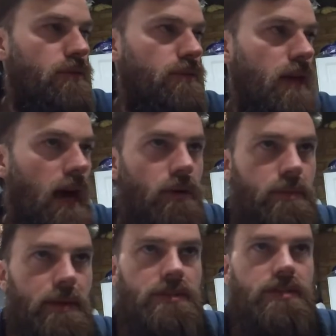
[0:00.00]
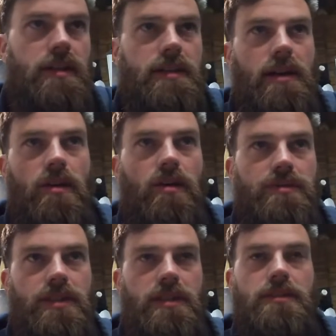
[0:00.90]
yeah, I want to be able to turn that off,
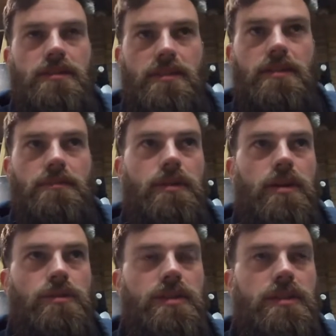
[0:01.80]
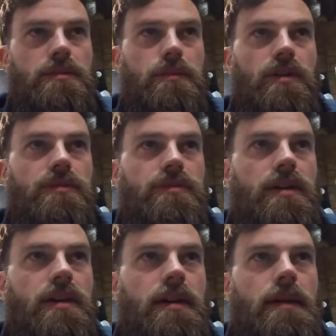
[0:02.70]
turn the whole system off,
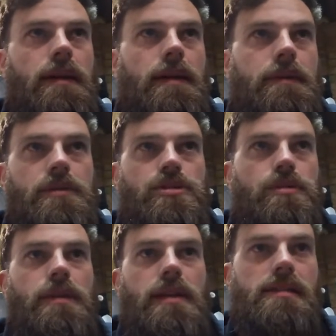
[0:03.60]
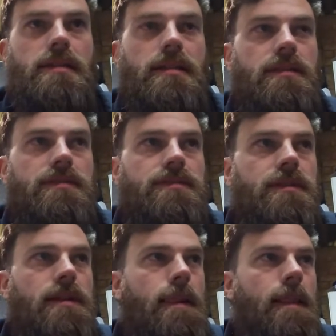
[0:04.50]
which should be easy enough.
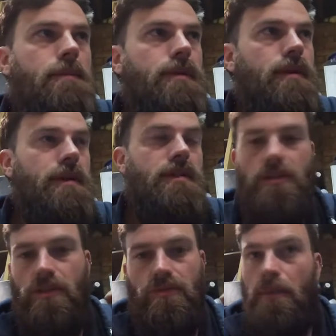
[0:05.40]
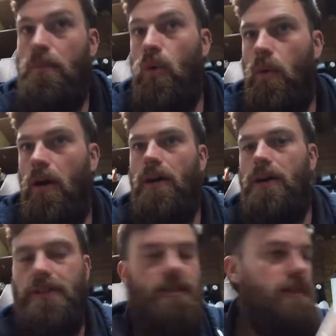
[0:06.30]
But it means I've got to run more
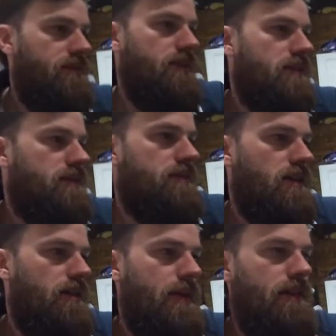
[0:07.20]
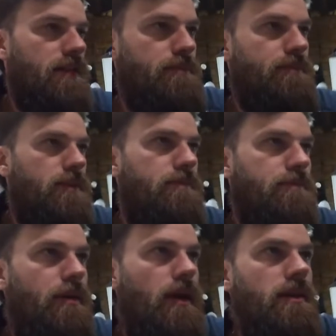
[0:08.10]
wires and everything, terminate the
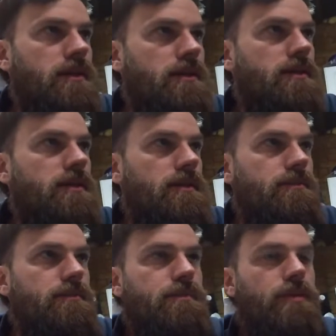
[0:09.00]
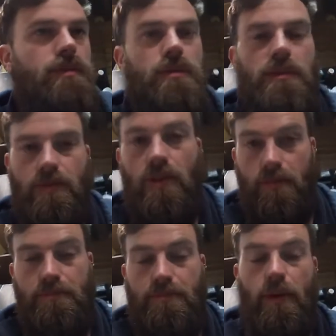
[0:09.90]
plug before I've got
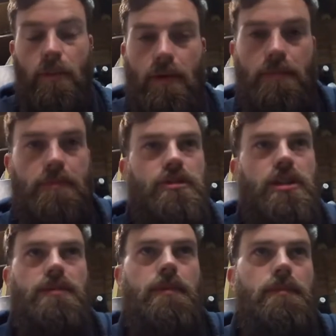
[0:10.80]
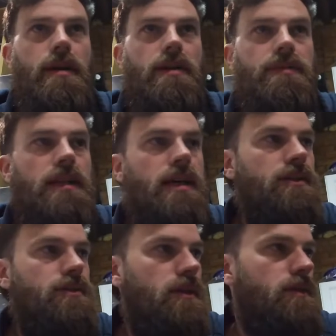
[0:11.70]
a proper genuine plug for that
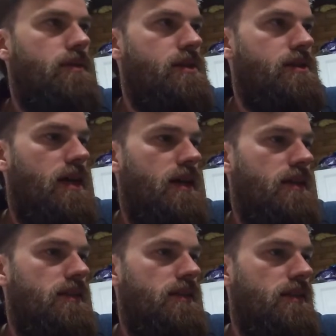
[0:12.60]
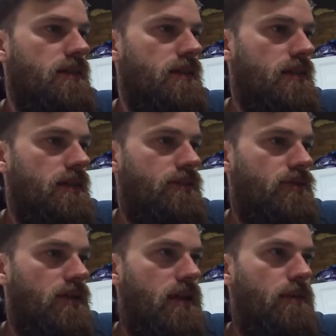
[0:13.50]
as well, which is handy.
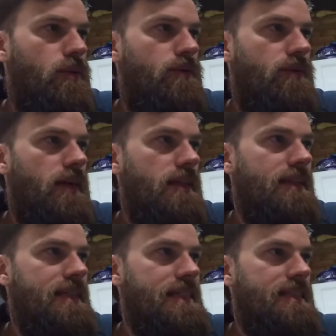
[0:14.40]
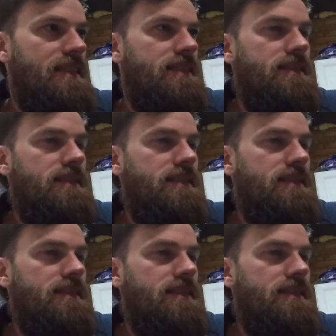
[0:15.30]
Try and keep it all fairly neat.